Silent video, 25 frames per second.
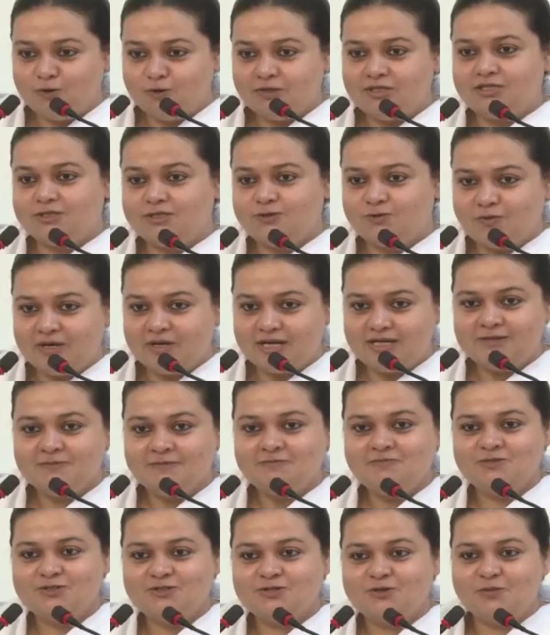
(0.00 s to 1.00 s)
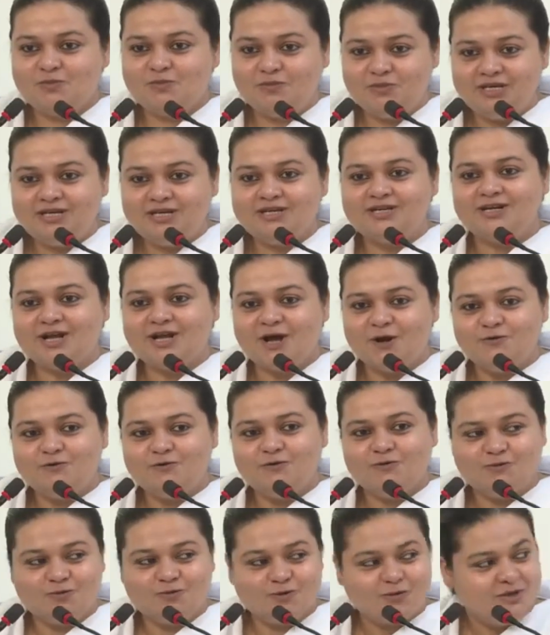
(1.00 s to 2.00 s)
as well. So big round of
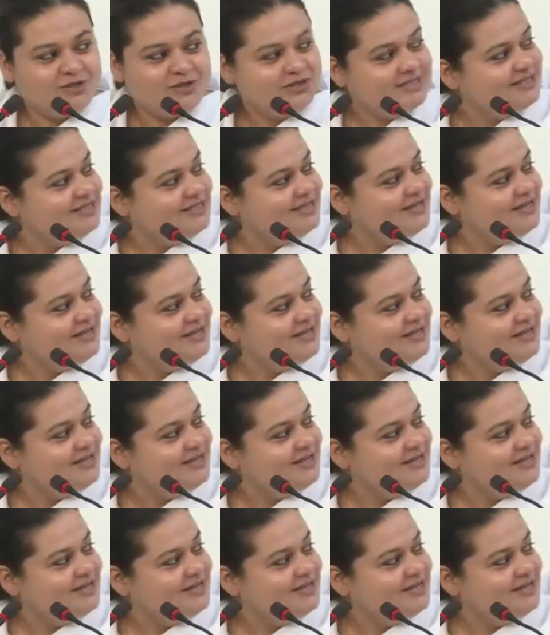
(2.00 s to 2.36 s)
applause